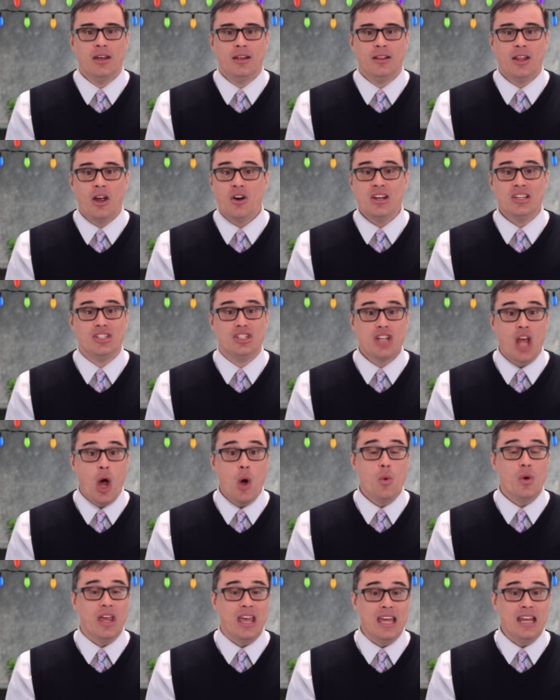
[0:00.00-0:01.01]
There is
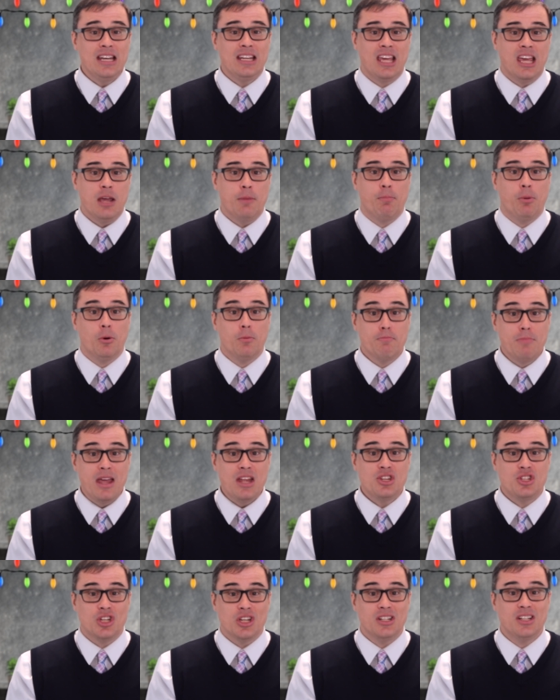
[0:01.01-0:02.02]
no innkeeper
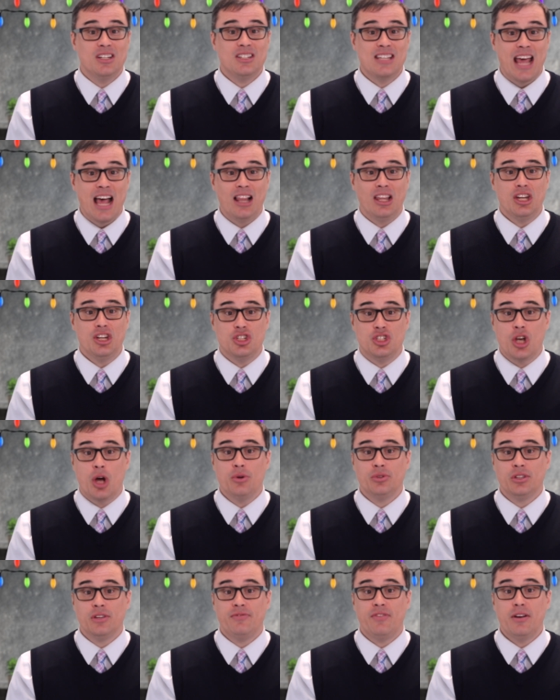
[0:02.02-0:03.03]
mentioned telling
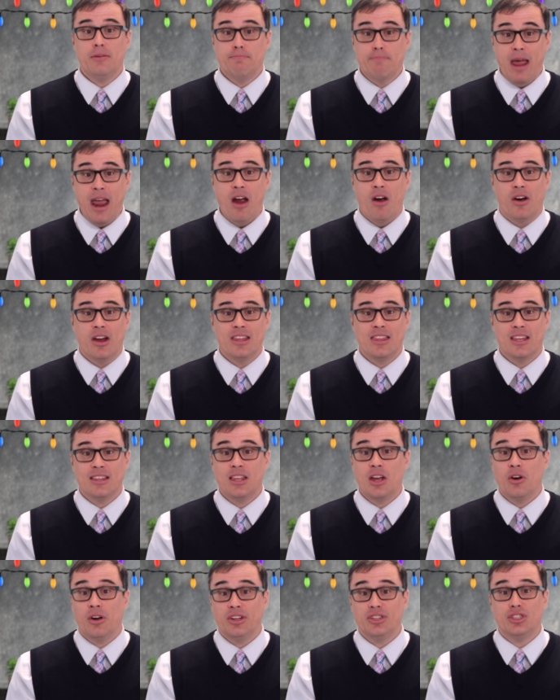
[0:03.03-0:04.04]
Joseph and Mary that
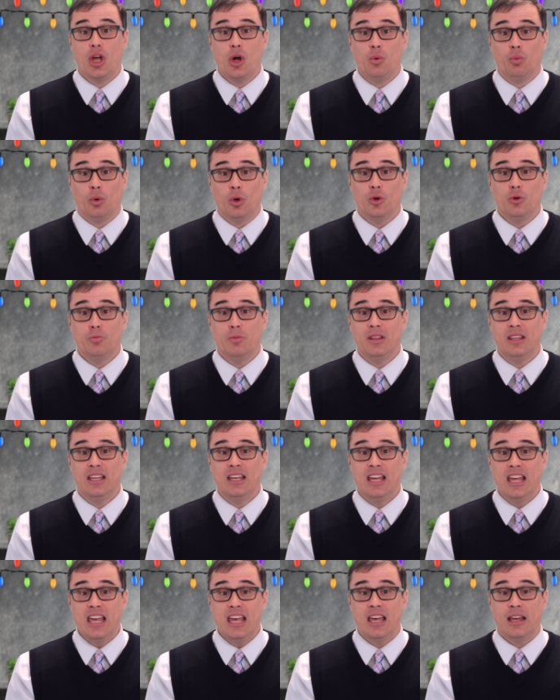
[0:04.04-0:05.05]
there is no room in
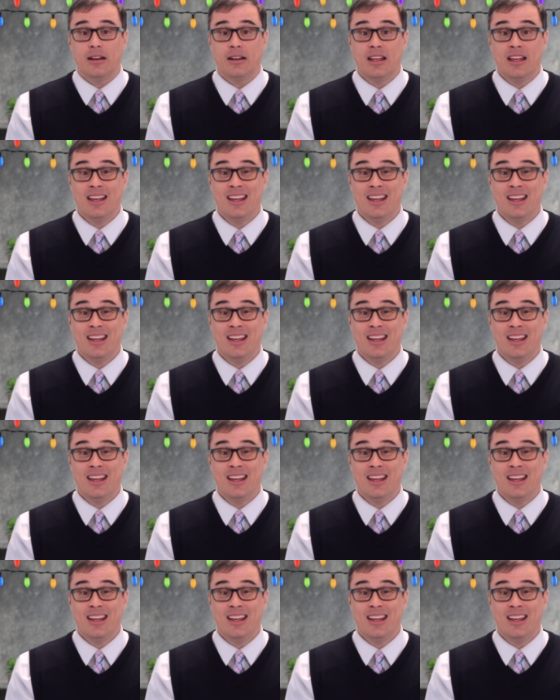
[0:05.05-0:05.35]
the inn.